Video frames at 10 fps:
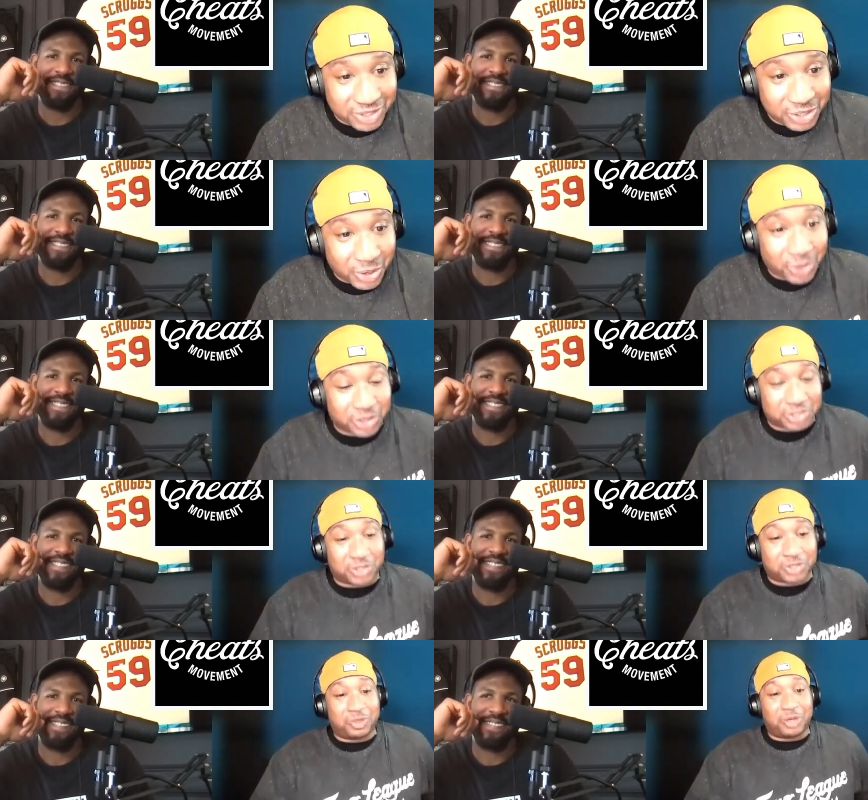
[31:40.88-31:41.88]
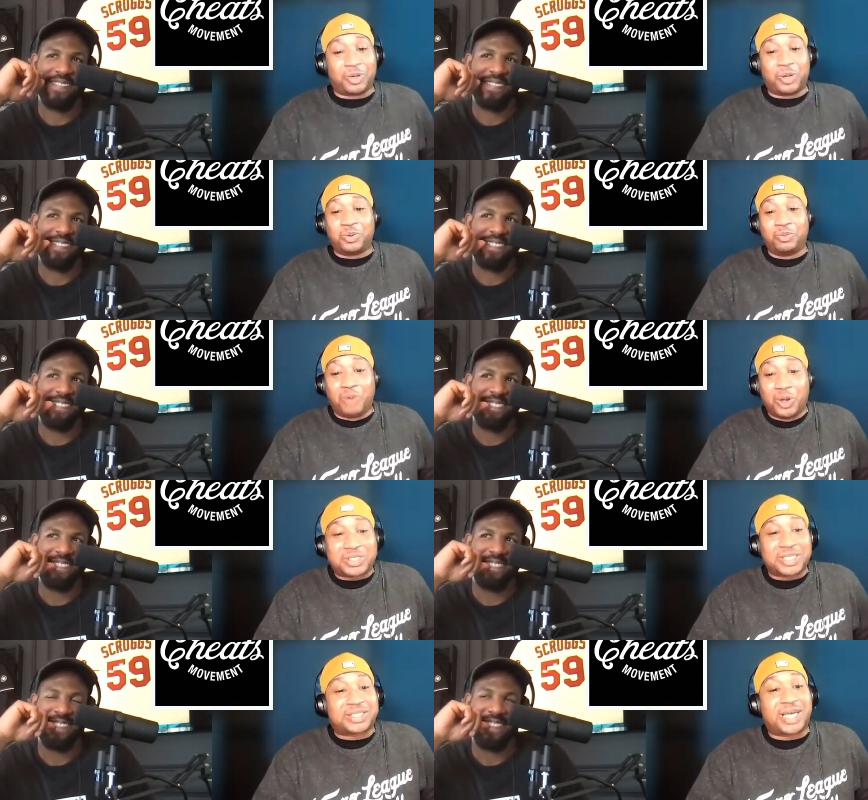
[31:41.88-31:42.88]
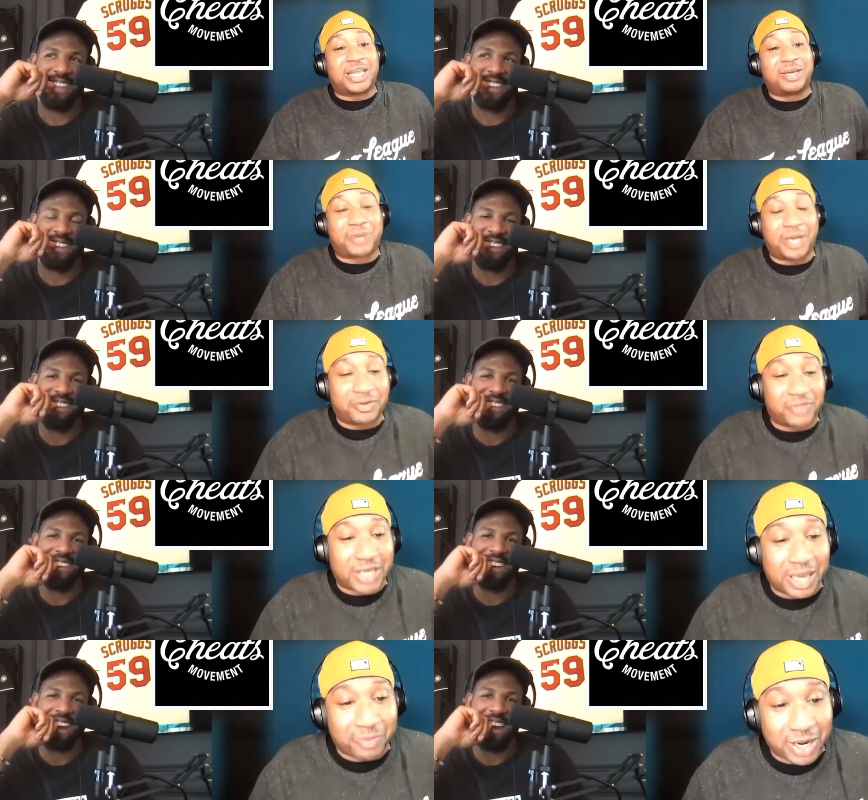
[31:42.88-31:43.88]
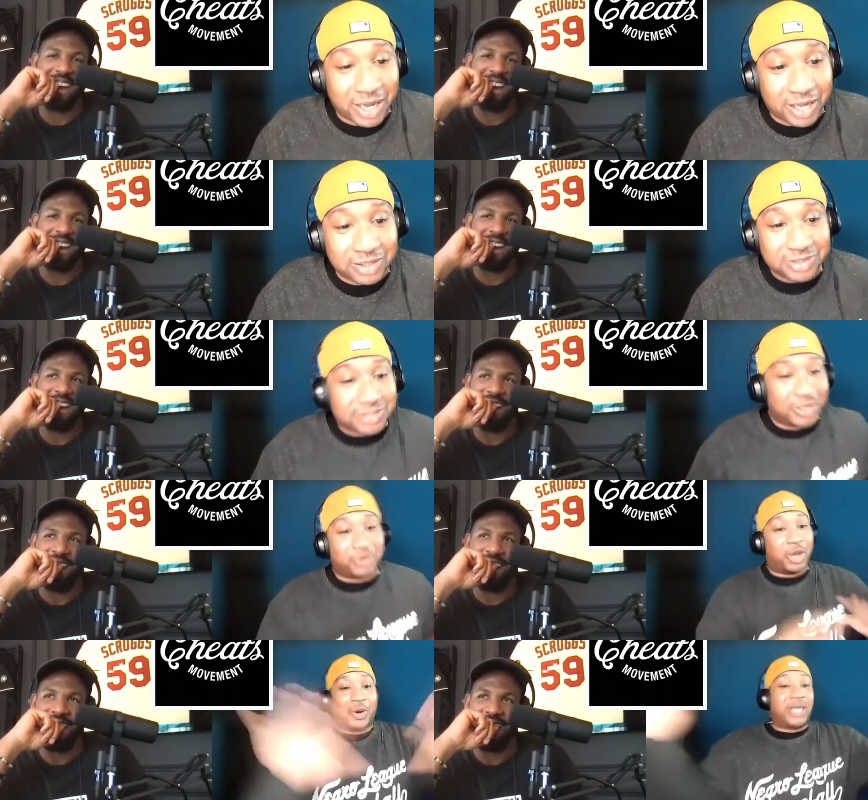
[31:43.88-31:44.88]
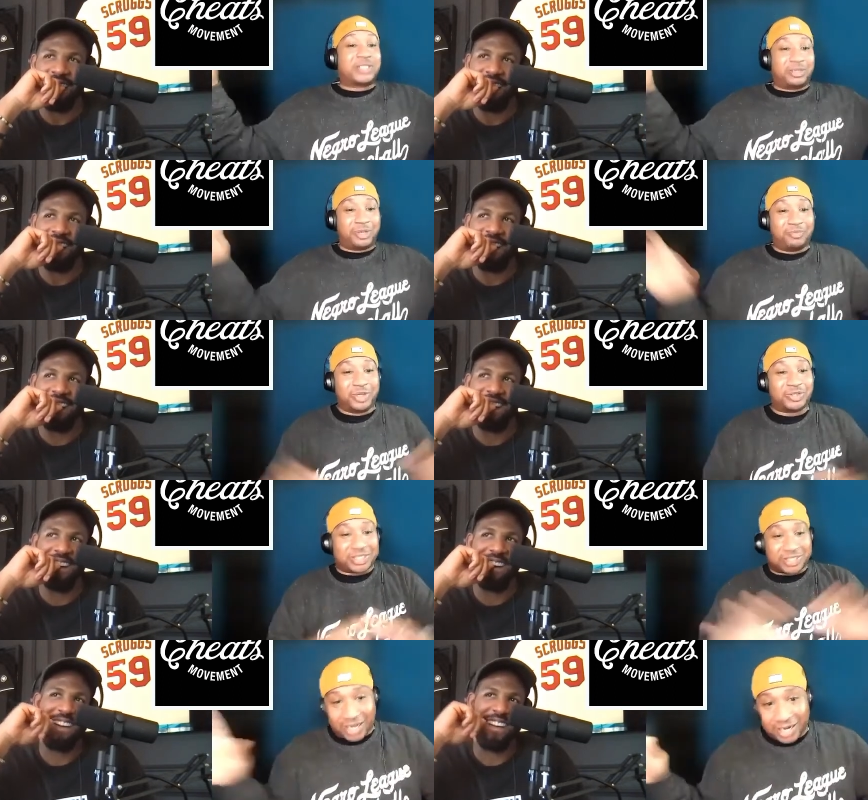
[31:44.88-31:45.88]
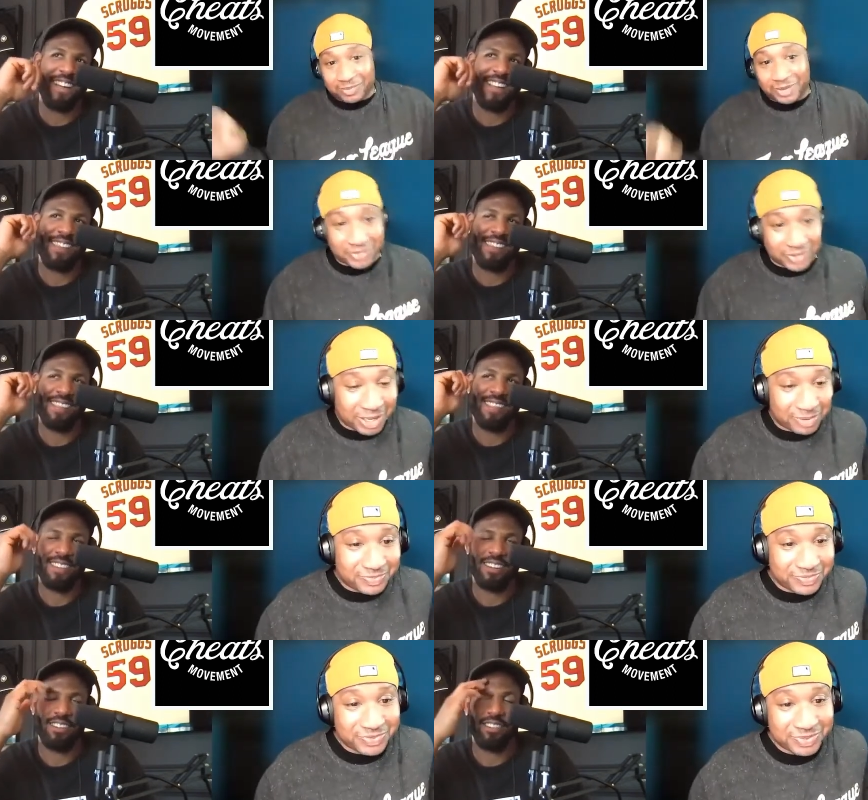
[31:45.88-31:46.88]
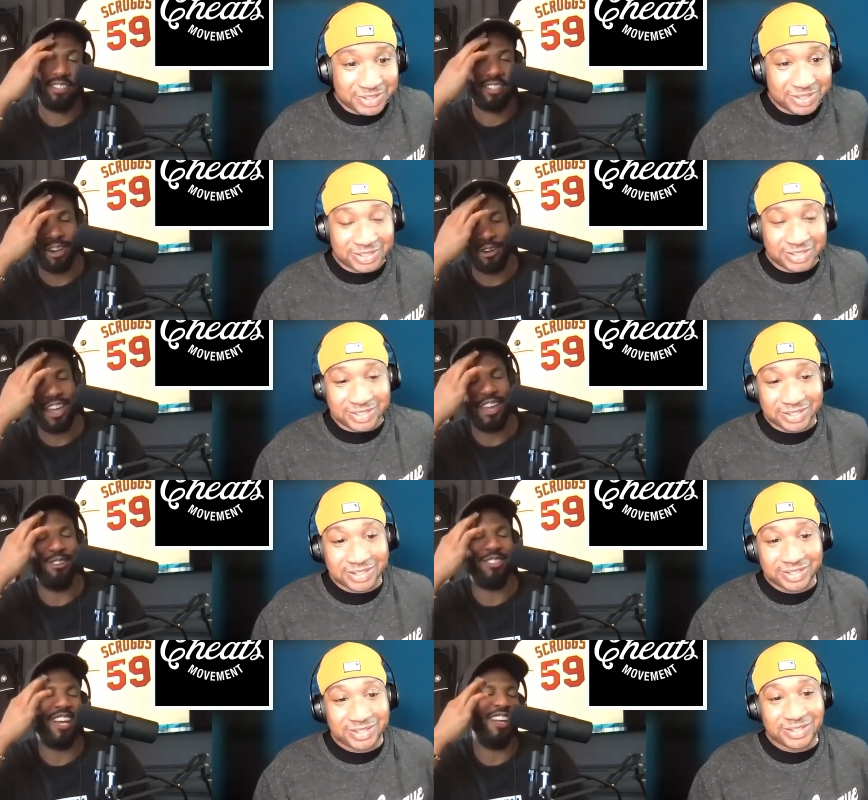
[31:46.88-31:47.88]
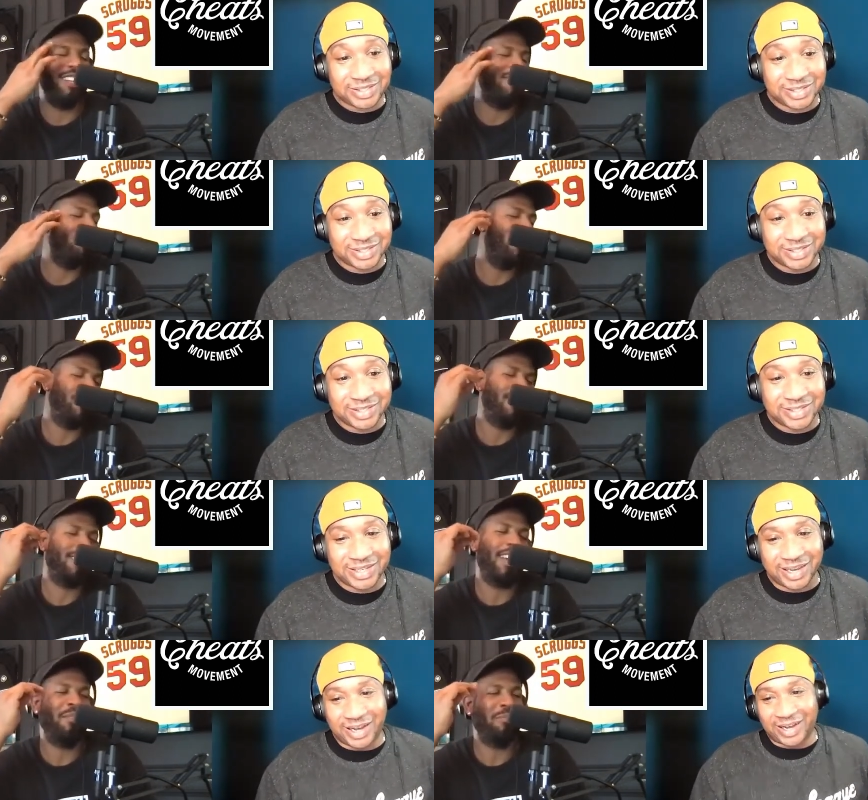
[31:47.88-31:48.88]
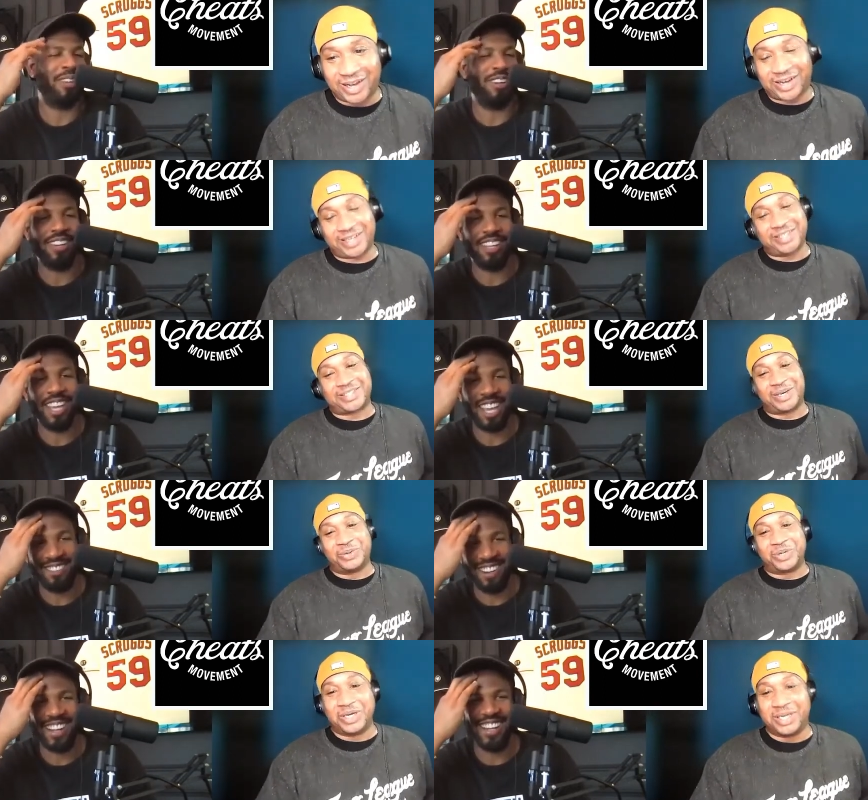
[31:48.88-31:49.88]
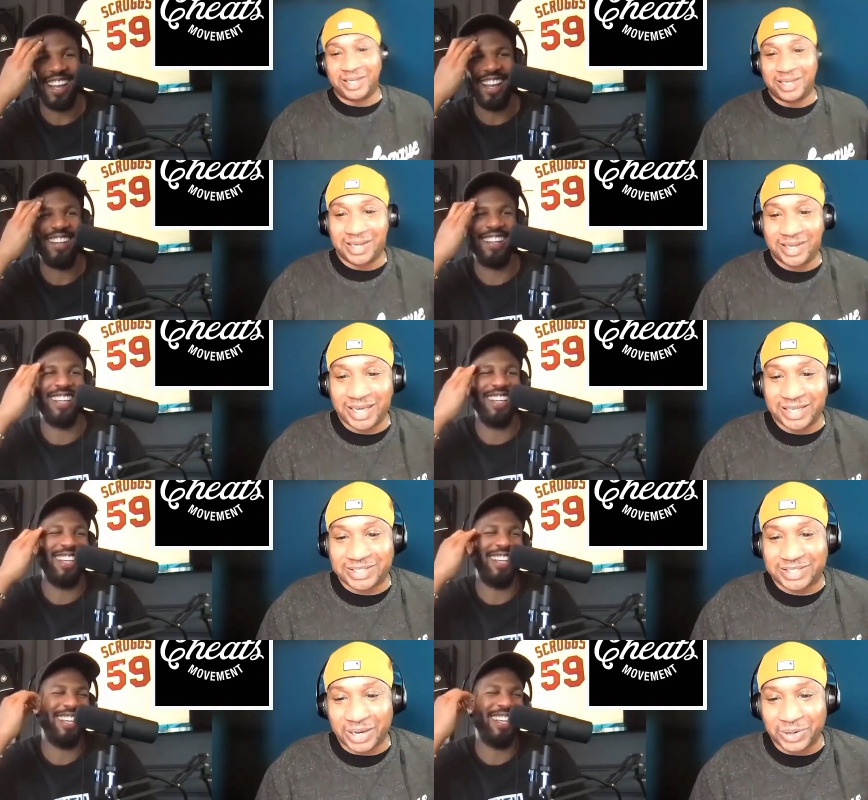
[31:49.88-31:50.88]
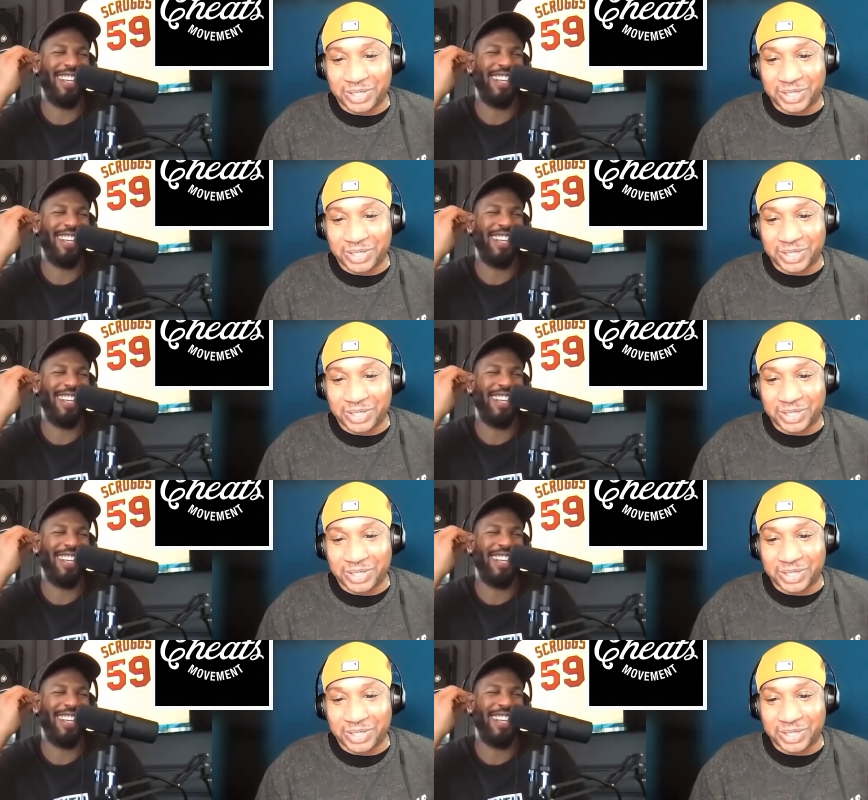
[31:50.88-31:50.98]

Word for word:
Speaker 1: uh, on your social media, but most exciting player in the game right now. You know, no age limit. Most exciting player in the game.
Speaker 2: Shohei Ohtani, the most exciting oh, player he's so right good. now. he's so